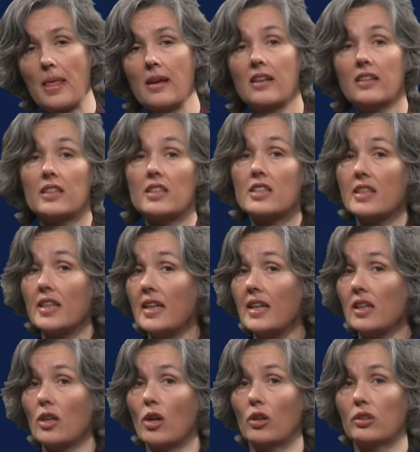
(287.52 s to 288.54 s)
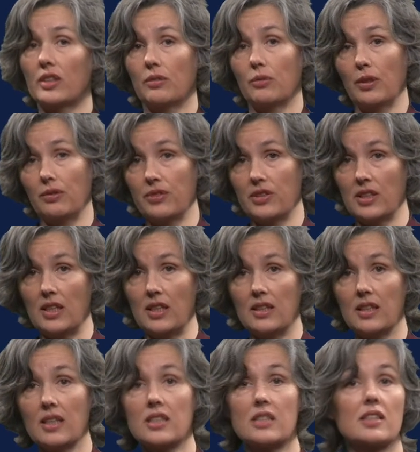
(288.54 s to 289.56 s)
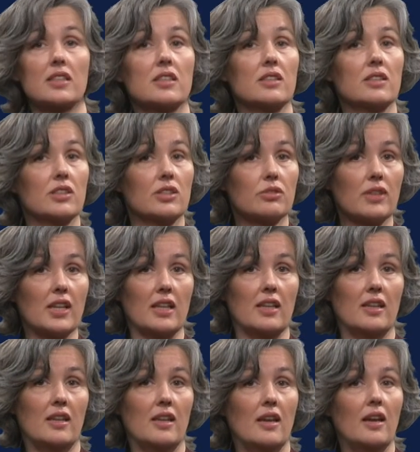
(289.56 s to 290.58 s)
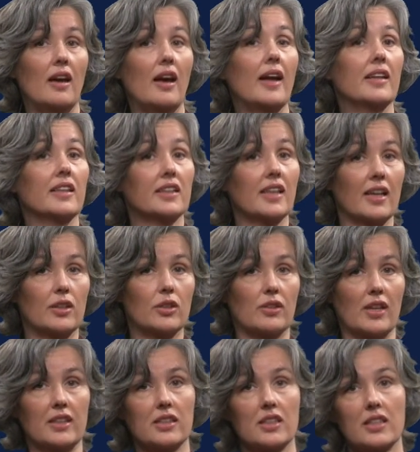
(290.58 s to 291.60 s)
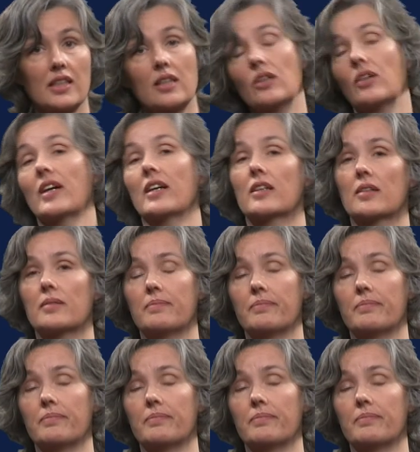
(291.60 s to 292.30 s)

The Steane code that we've seen has distance 3, and it can correct a single error.